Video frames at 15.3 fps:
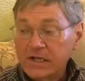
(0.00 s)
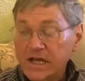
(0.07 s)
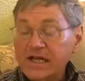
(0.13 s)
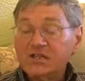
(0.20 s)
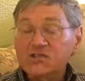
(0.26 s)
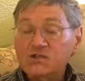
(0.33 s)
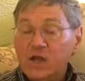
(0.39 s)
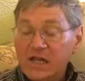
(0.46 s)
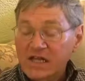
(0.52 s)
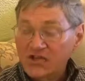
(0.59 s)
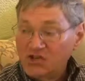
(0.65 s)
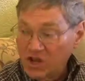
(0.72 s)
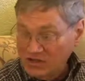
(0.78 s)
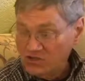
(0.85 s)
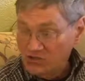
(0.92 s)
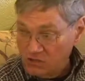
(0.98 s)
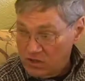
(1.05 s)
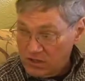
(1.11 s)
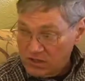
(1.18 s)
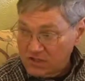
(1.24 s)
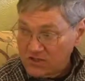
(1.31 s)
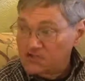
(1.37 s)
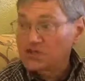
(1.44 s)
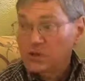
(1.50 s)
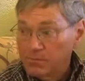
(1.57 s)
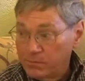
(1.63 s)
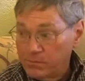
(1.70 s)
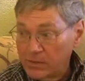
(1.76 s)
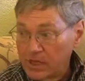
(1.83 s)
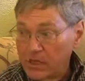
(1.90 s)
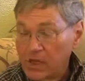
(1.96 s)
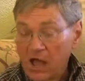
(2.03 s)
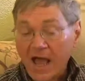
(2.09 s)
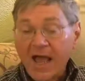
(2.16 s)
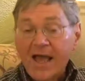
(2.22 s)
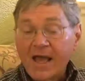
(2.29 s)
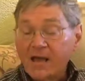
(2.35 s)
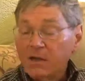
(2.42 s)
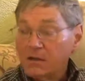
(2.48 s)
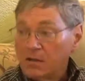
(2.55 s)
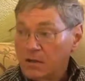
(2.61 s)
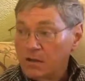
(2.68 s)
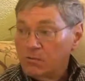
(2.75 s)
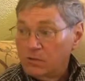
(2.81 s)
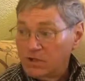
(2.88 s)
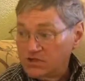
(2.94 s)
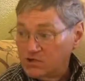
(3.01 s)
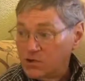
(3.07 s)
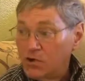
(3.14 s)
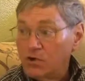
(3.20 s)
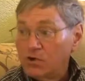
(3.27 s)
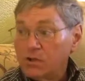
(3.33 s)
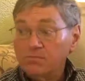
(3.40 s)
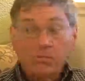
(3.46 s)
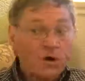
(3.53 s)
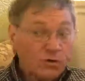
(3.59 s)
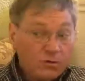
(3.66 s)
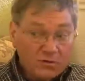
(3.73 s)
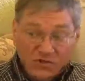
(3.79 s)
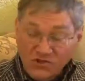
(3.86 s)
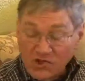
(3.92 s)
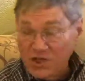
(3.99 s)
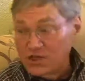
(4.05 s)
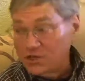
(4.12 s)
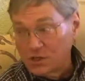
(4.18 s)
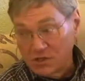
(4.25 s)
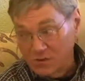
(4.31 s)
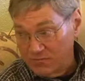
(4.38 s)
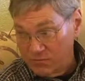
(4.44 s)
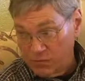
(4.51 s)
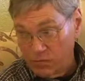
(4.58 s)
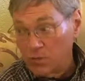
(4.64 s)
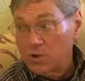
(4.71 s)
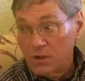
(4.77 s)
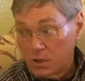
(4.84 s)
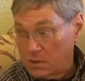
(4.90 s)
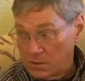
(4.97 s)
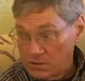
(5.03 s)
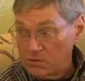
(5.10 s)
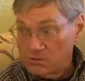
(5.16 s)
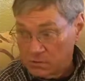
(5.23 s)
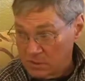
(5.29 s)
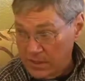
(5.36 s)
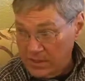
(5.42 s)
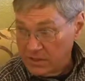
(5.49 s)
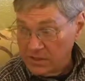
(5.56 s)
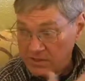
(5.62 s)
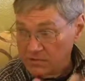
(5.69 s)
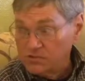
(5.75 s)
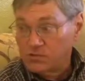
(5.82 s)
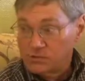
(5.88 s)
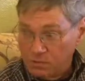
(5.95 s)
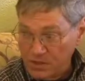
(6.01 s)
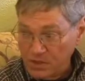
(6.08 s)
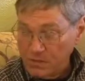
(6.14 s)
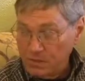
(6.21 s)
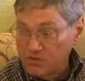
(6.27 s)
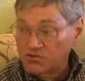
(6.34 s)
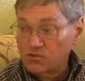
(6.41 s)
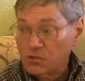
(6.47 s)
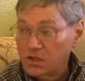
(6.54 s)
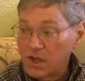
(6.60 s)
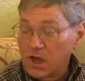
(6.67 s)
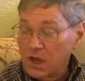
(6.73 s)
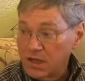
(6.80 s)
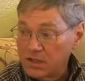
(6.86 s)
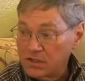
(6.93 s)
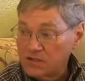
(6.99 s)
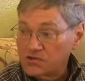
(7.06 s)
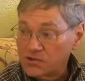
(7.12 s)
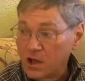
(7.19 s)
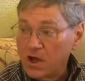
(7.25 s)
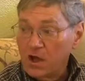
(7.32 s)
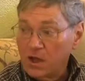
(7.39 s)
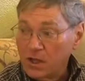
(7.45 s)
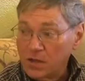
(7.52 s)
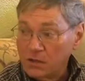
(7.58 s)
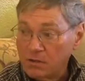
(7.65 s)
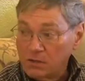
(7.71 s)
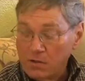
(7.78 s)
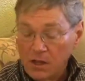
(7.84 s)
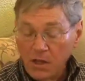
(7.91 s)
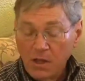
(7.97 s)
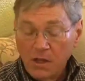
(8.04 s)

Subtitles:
It's industrialism and what's called the motorization of the world, that is, people's reliance on